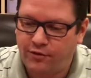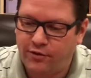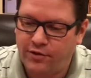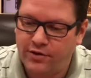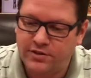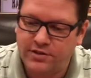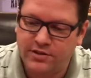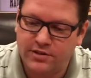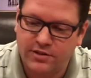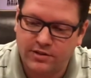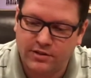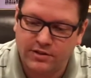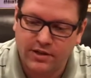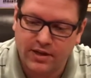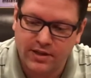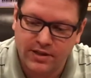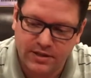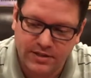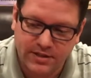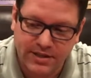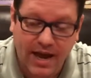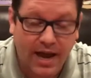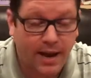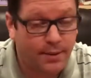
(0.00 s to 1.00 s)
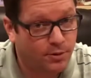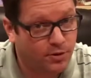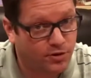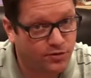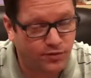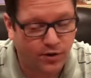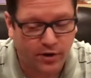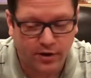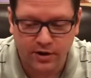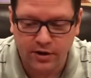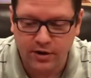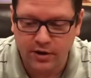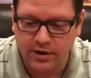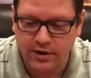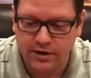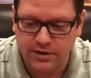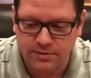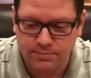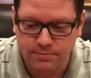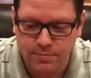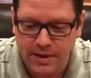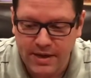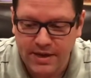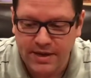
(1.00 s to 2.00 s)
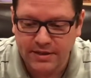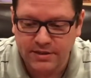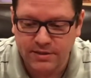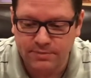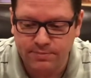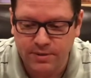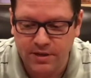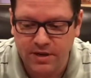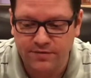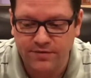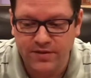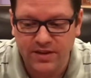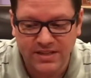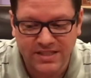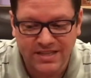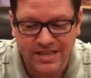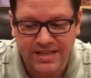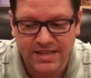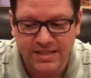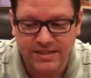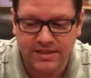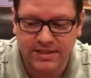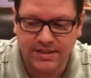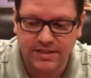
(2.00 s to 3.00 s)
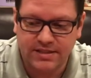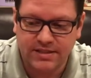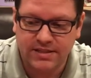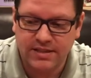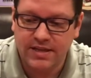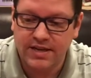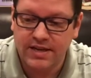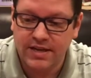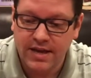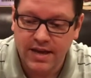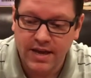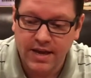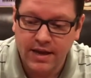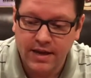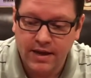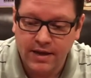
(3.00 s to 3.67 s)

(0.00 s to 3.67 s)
For instance, okay, the timer is very good. It's big, it's beefy, it's easy to see.